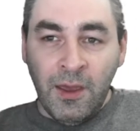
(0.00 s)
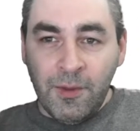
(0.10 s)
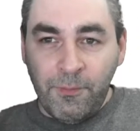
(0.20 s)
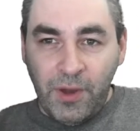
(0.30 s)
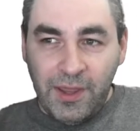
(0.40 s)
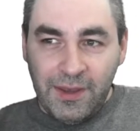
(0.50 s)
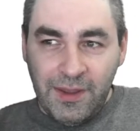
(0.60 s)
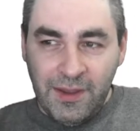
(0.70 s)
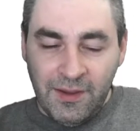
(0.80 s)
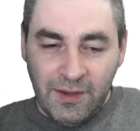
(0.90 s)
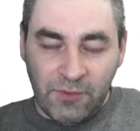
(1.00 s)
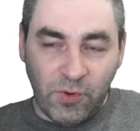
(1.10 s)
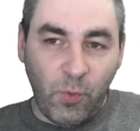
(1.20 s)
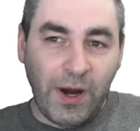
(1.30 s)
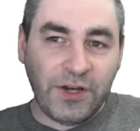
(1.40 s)
but it
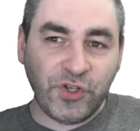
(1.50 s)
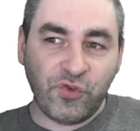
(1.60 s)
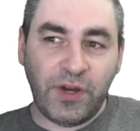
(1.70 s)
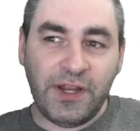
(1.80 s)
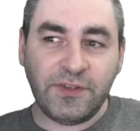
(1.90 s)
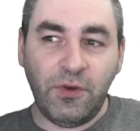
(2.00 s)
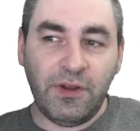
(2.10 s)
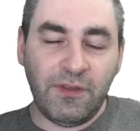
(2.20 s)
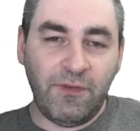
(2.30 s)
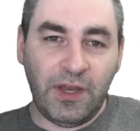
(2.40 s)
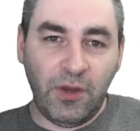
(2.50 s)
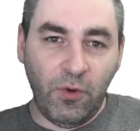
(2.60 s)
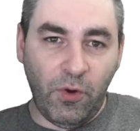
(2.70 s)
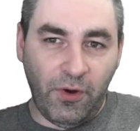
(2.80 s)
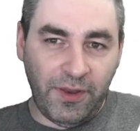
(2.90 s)
requires transcoding the
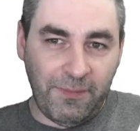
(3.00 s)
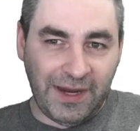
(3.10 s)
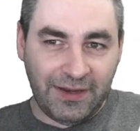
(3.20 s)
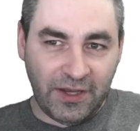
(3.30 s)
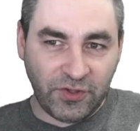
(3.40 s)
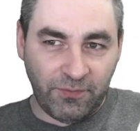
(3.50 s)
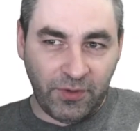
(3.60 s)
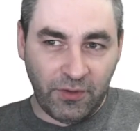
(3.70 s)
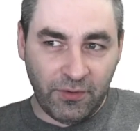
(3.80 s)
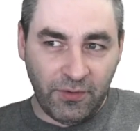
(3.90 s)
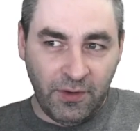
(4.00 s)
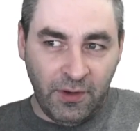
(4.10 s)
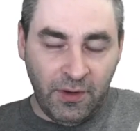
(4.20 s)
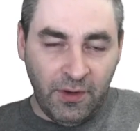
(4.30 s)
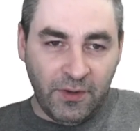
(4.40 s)
video on the Macintosh computer,
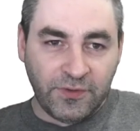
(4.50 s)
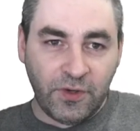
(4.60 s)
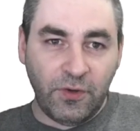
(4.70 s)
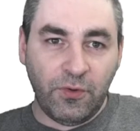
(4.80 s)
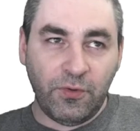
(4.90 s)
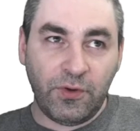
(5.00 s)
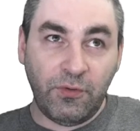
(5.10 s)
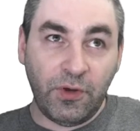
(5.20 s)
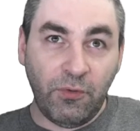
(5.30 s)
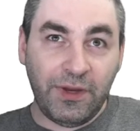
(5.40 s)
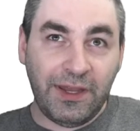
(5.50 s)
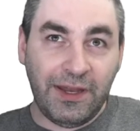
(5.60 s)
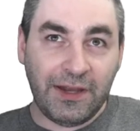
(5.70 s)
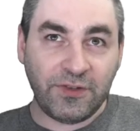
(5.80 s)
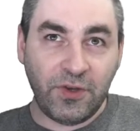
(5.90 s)
so you can only
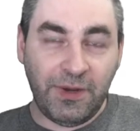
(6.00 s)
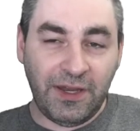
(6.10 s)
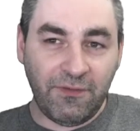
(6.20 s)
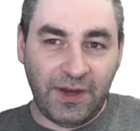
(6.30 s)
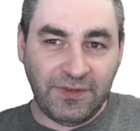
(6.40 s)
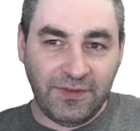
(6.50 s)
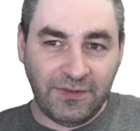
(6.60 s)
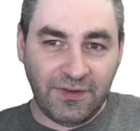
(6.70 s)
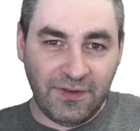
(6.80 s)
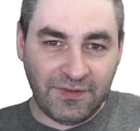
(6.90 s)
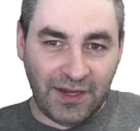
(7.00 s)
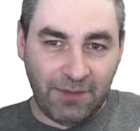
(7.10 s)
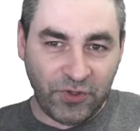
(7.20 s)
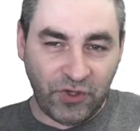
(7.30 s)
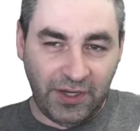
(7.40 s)
connect so many devices to the same
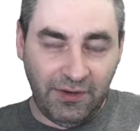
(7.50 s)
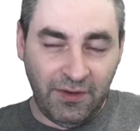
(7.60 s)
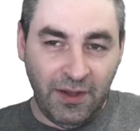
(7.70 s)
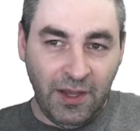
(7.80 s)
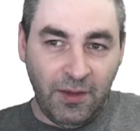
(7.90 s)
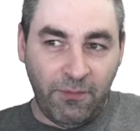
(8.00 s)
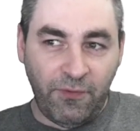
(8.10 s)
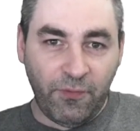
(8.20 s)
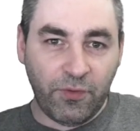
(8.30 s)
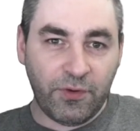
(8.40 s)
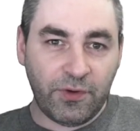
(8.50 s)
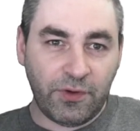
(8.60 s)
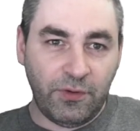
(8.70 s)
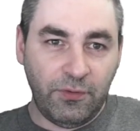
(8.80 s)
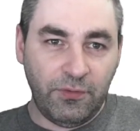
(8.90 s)
machine before
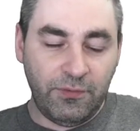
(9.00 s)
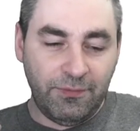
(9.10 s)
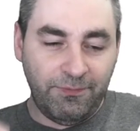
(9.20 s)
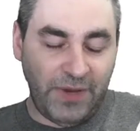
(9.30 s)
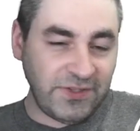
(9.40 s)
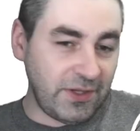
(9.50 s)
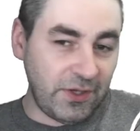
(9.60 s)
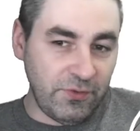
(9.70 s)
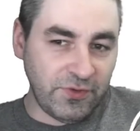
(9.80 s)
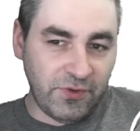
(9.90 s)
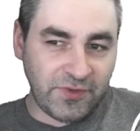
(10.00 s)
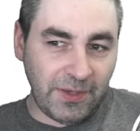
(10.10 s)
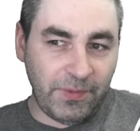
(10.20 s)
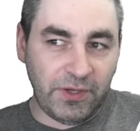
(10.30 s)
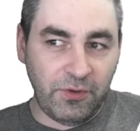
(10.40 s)
you basically use all
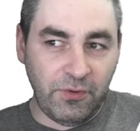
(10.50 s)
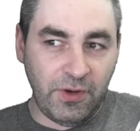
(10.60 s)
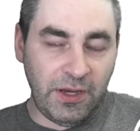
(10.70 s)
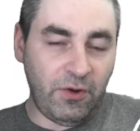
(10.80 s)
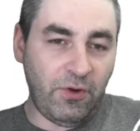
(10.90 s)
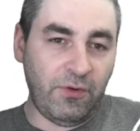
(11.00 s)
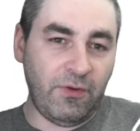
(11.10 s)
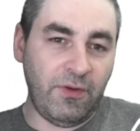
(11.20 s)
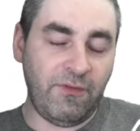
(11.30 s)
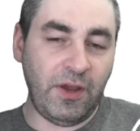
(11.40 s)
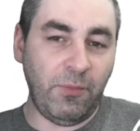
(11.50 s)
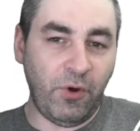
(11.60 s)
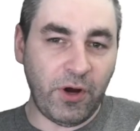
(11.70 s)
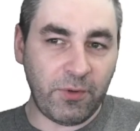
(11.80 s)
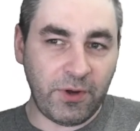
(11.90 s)
CPU and all available
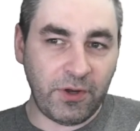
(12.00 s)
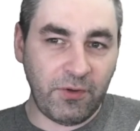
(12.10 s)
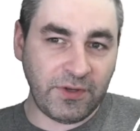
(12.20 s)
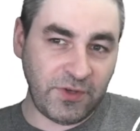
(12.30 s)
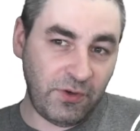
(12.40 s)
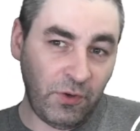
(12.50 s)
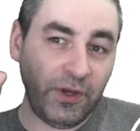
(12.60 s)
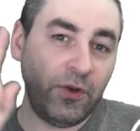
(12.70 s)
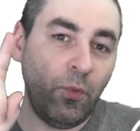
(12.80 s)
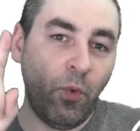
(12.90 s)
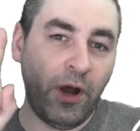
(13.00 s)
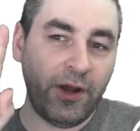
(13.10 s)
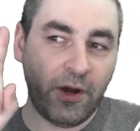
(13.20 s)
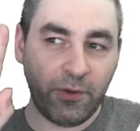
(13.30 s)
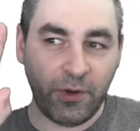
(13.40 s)
hardware encoding. So you can only do one
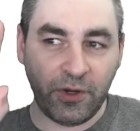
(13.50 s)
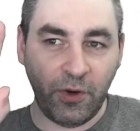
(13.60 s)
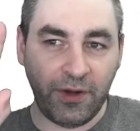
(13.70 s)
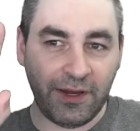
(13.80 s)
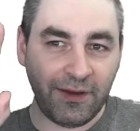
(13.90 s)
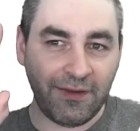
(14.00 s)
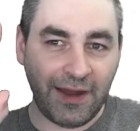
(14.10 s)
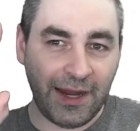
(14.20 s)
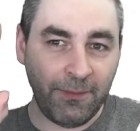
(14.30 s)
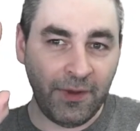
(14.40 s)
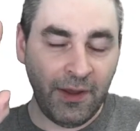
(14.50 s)
hardware encoding at a time.